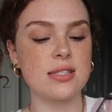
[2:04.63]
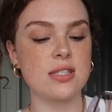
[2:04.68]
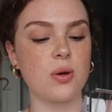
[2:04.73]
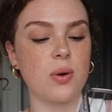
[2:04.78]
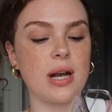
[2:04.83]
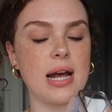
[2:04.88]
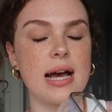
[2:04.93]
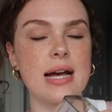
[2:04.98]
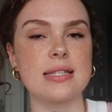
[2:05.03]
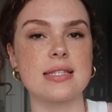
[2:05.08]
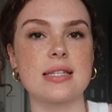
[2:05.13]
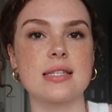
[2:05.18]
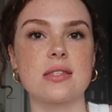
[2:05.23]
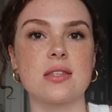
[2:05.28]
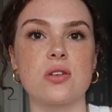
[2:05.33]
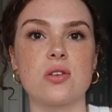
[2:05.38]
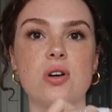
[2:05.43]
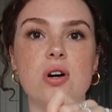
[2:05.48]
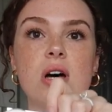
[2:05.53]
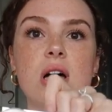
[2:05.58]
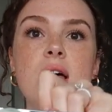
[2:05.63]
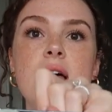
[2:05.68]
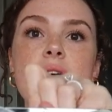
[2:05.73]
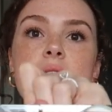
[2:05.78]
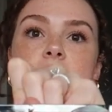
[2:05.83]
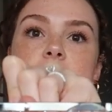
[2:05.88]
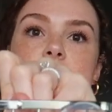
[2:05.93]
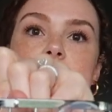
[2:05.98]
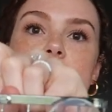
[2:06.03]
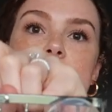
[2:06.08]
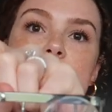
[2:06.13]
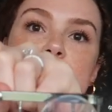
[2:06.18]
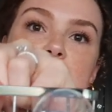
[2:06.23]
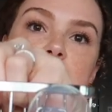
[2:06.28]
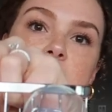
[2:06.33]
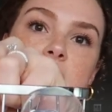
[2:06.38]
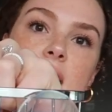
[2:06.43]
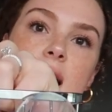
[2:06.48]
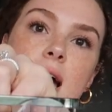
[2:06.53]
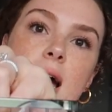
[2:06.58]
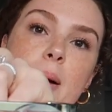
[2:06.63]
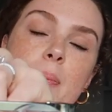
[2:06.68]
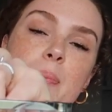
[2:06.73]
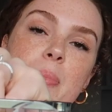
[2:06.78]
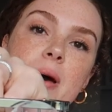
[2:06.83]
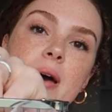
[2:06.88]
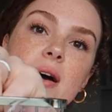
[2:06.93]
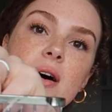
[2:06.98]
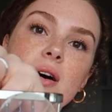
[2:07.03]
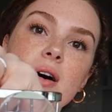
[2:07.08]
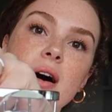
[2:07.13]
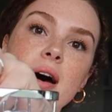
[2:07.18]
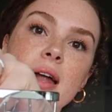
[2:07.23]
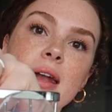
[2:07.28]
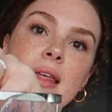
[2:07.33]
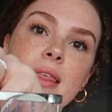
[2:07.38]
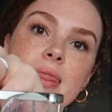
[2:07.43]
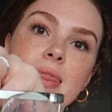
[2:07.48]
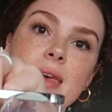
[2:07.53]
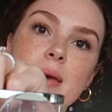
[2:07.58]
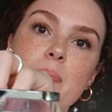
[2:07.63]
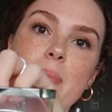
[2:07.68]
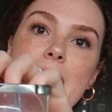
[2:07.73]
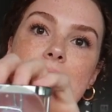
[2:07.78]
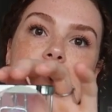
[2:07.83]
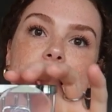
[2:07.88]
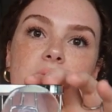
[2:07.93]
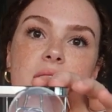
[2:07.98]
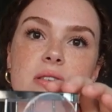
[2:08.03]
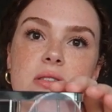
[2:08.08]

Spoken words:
So it has this little suction cup on the back.